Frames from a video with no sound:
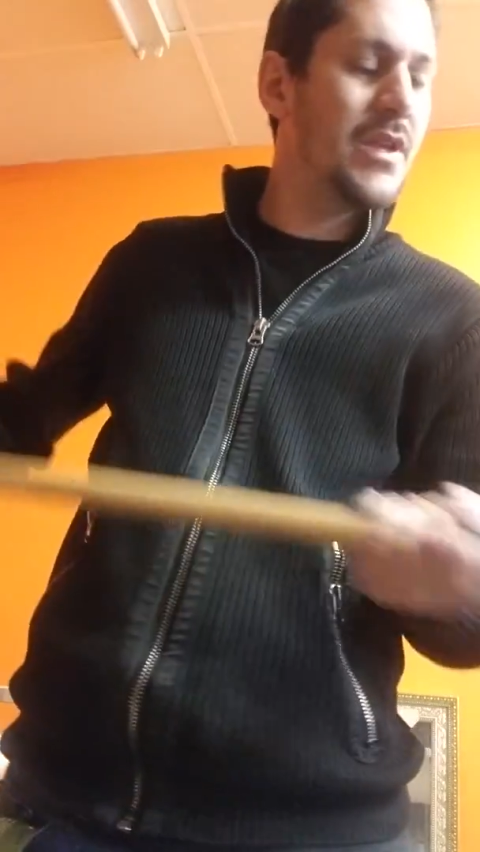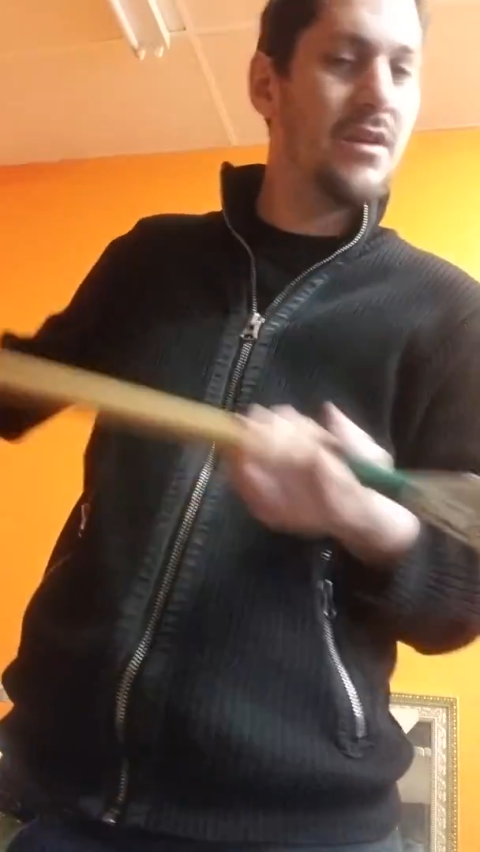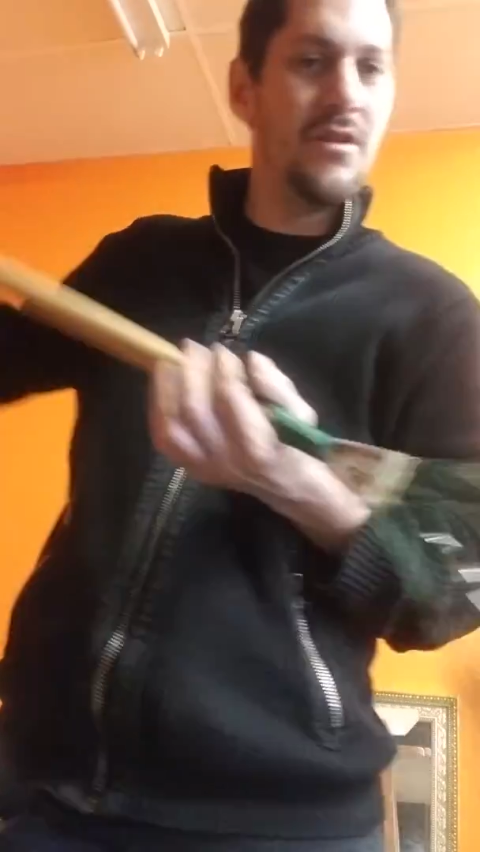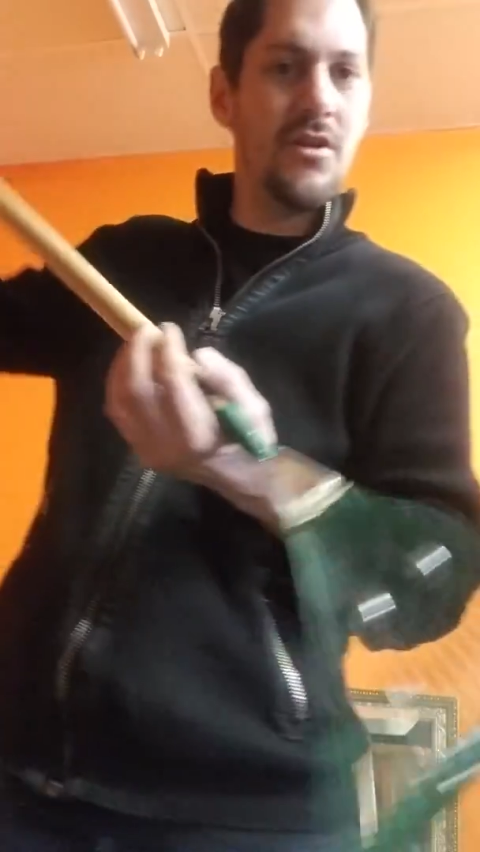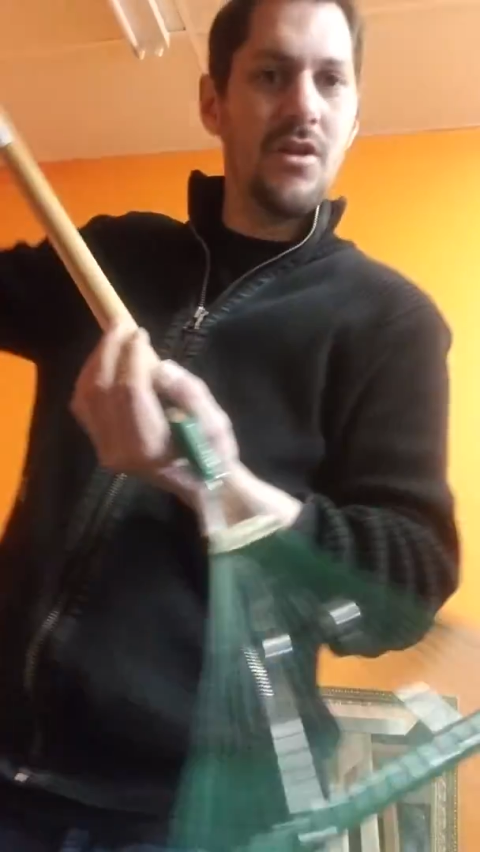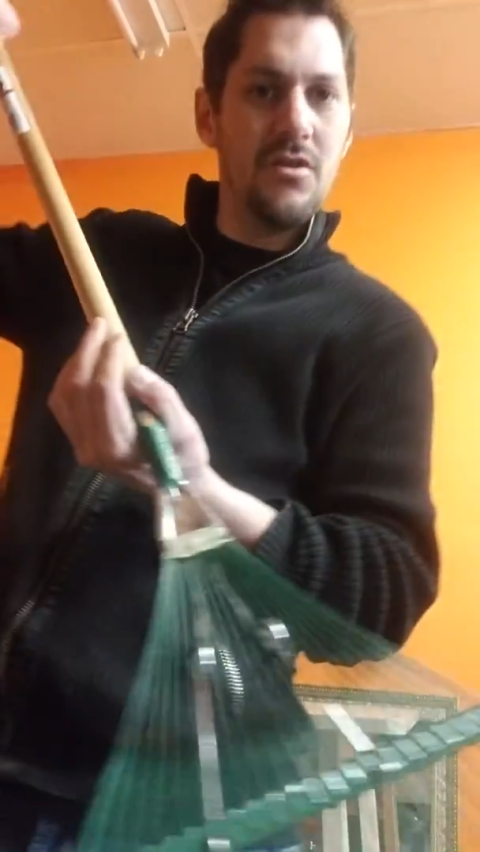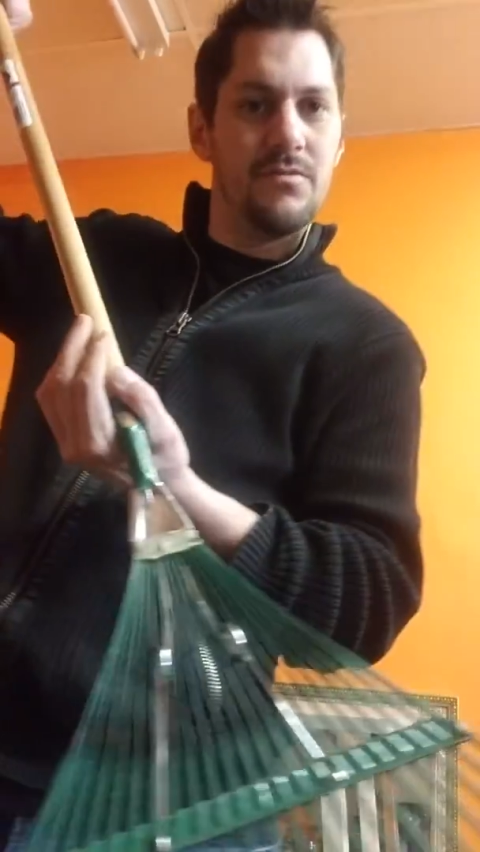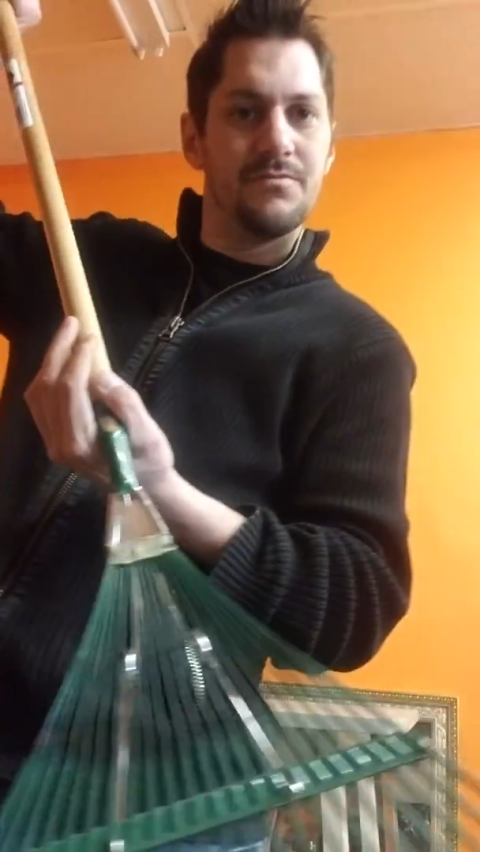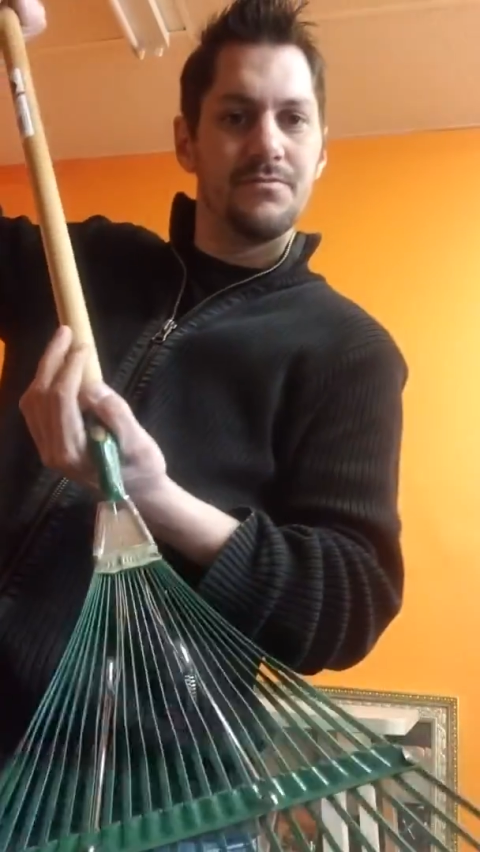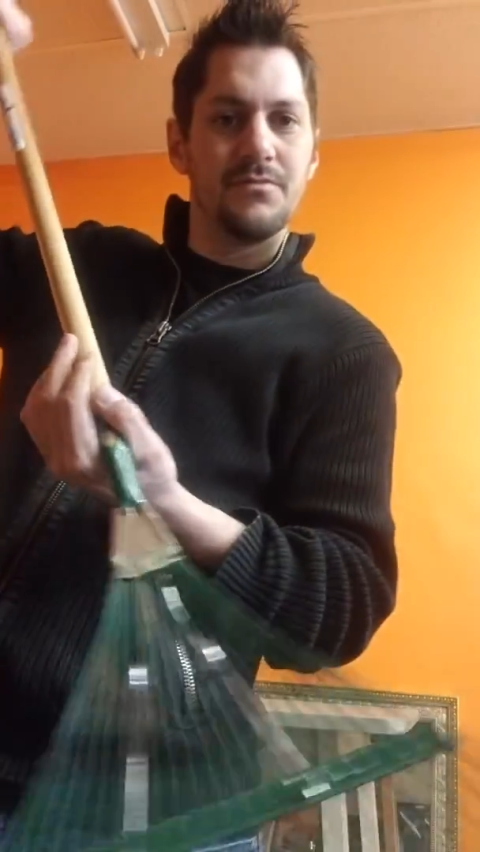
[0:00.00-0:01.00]
And there you go,
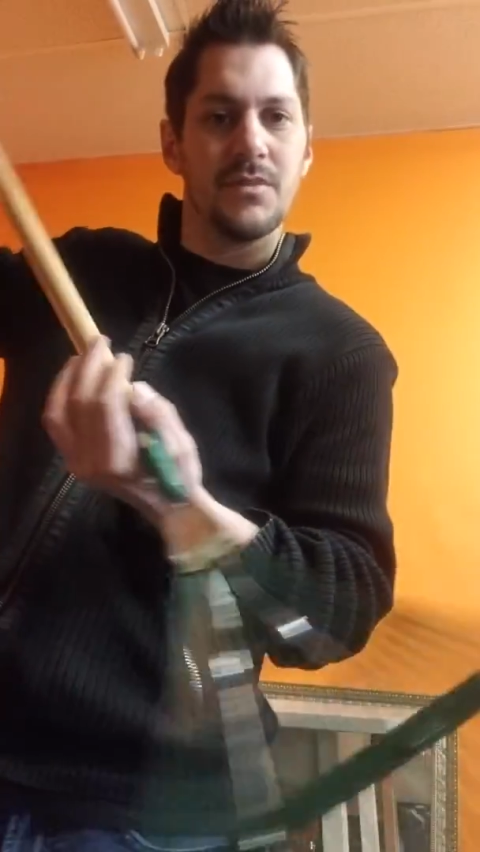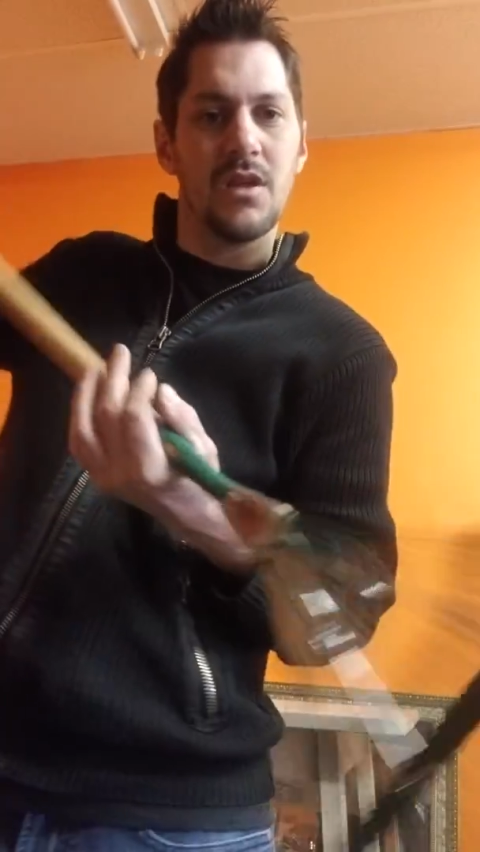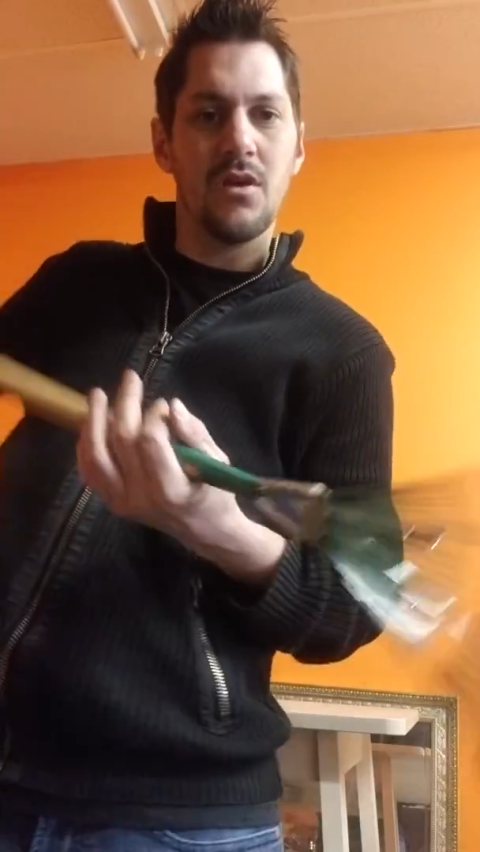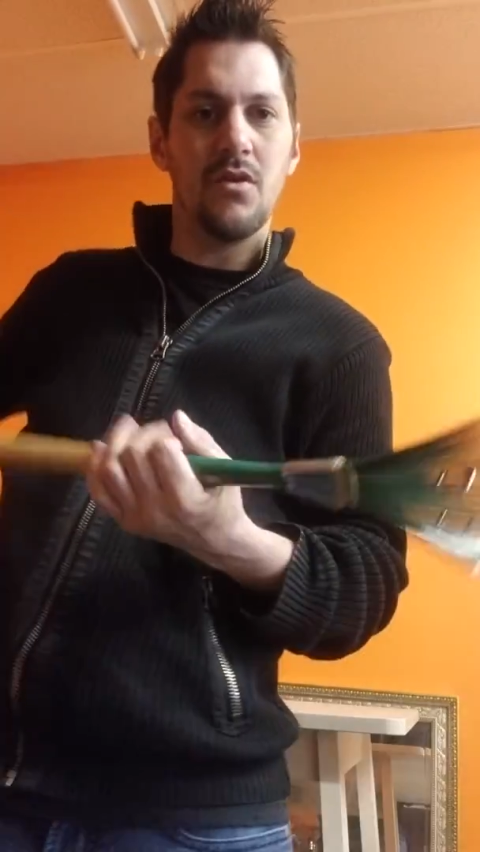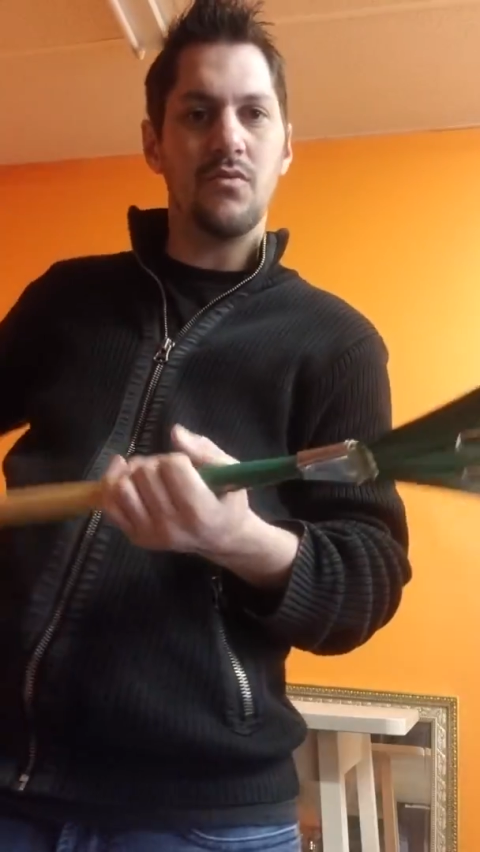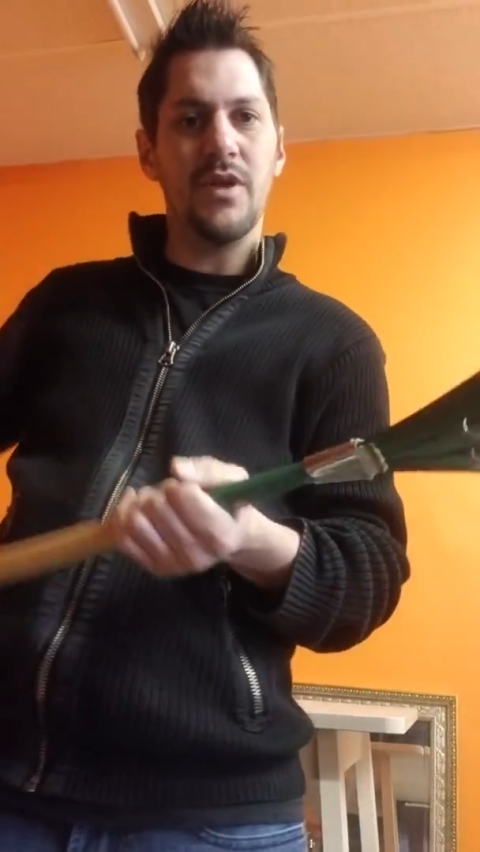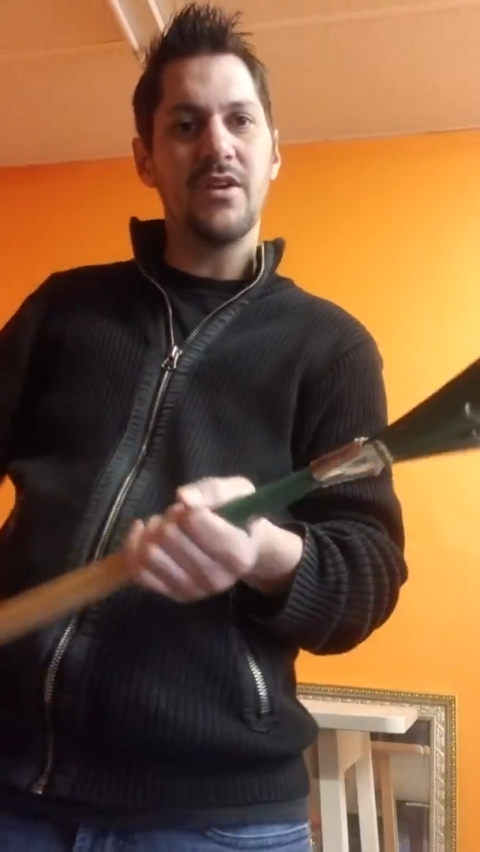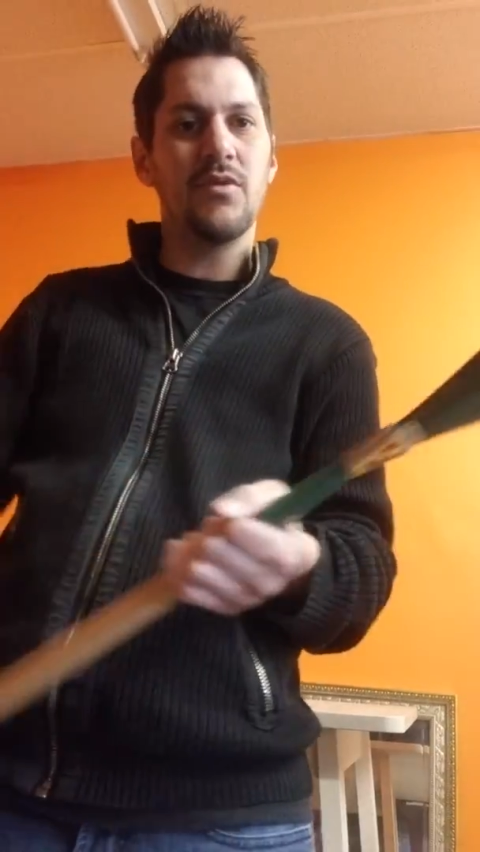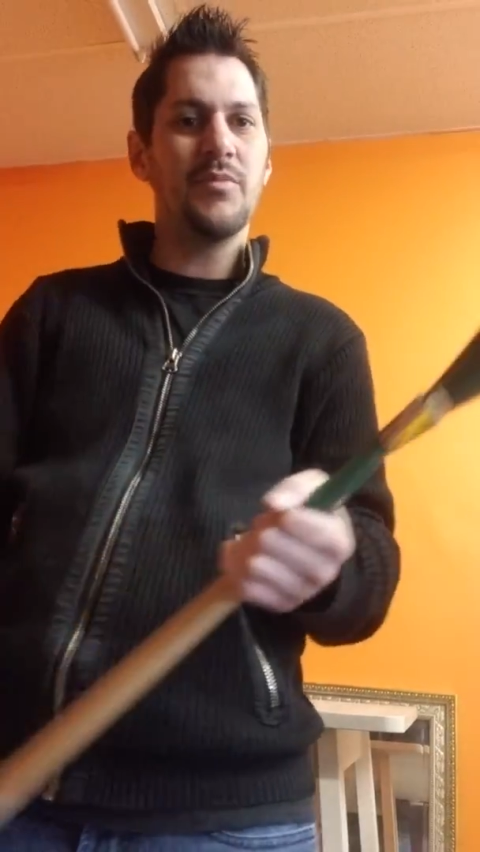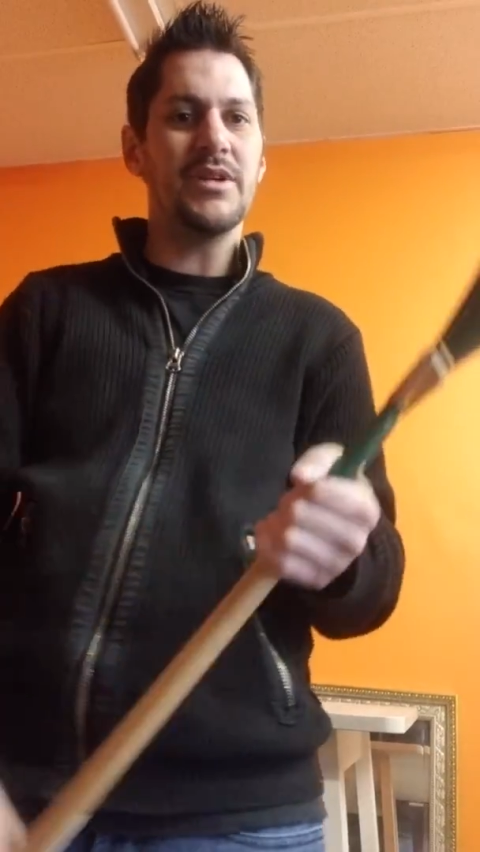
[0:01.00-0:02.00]
a rake
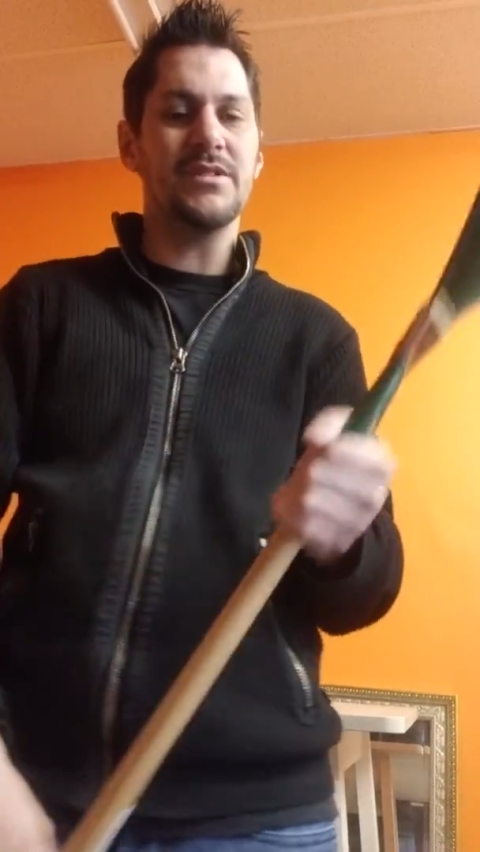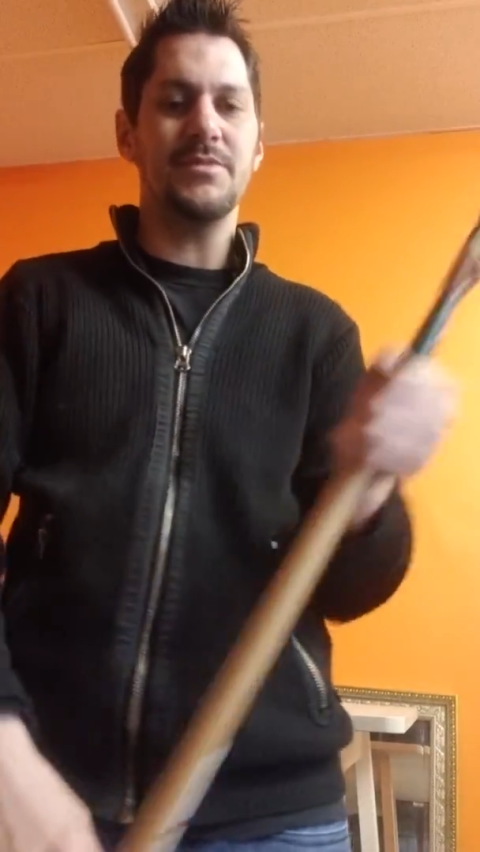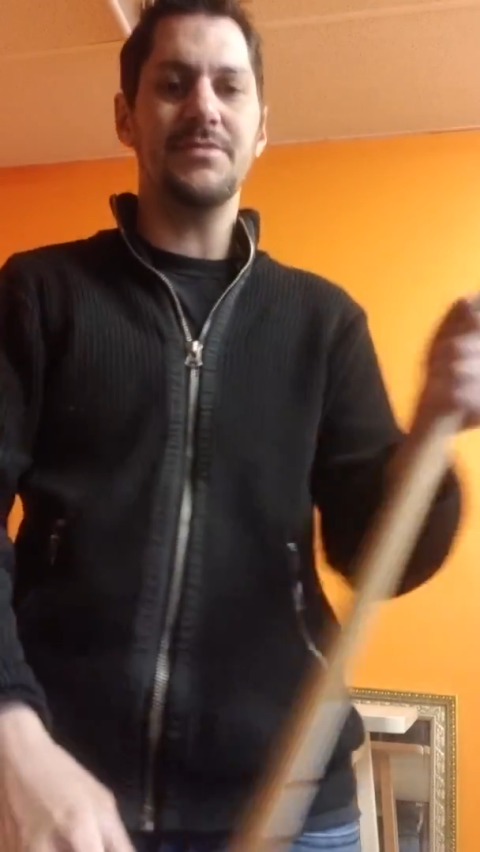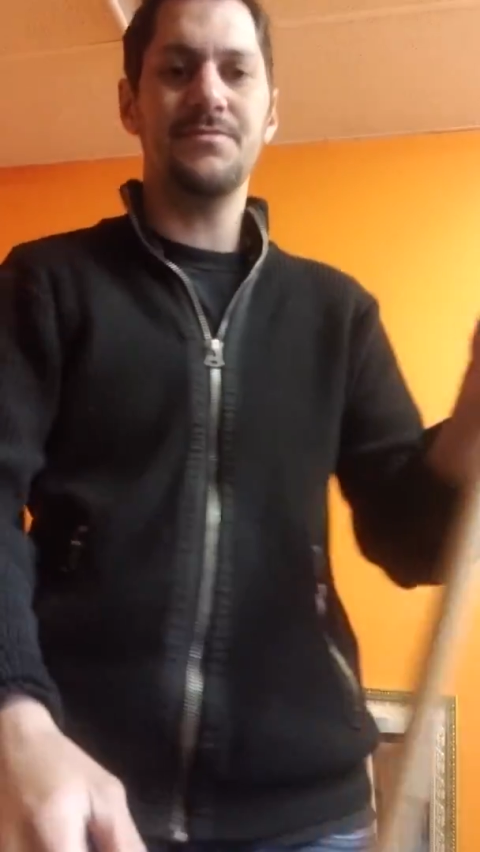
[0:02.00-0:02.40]
replacement.